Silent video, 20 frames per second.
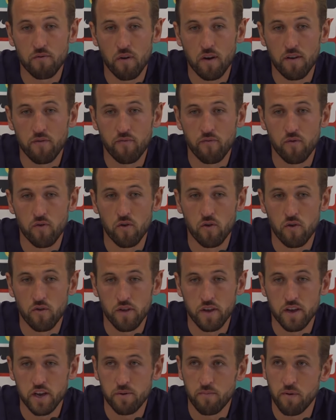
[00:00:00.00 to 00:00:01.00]
great for
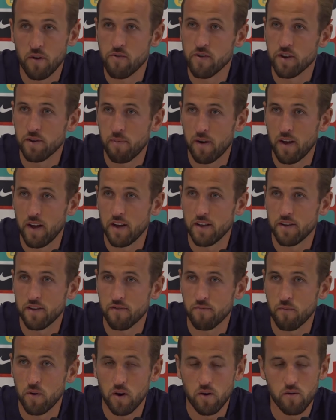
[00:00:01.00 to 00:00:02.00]
the experienced players
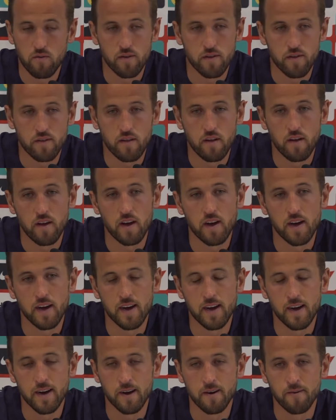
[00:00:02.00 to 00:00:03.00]
as well. And
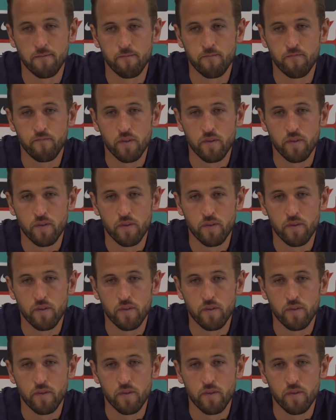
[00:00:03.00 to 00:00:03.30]
I